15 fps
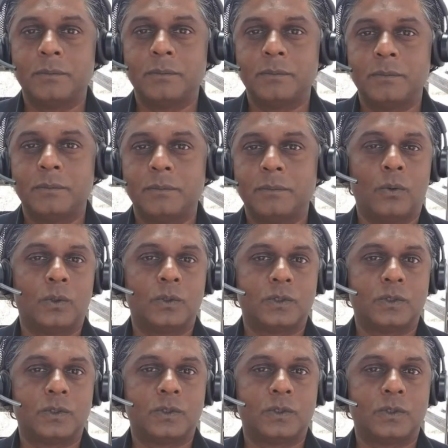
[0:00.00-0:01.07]
because we're
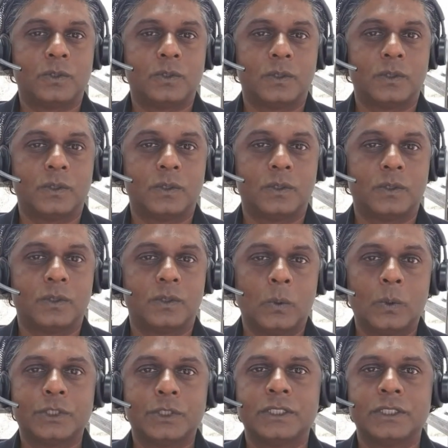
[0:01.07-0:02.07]
also a little bit cautious